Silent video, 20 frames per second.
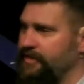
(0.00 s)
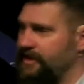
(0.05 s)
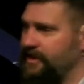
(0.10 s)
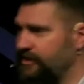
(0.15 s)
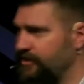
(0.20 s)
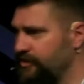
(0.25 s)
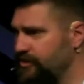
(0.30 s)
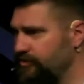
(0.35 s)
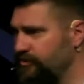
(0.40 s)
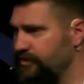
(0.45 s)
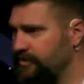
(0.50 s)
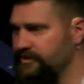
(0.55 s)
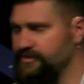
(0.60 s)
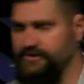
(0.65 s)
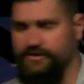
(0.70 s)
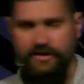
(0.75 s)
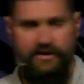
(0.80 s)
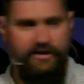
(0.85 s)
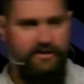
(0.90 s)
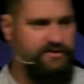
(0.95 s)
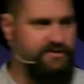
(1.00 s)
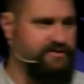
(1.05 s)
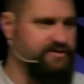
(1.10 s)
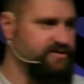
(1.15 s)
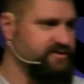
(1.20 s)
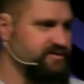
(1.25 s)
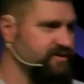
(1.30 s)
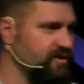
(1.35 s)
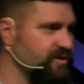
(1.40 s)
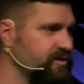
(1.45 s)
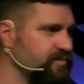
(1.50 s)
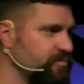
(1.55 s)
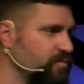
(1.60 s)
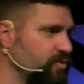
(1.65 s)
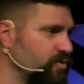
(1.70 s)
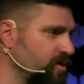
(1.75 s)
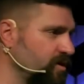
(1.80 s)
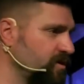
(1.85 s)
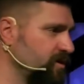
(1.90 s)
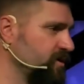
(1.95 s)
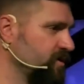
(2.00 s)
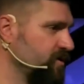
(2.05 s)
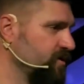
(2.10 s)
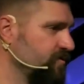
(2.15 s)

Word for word: that are newer to the church and just learn more,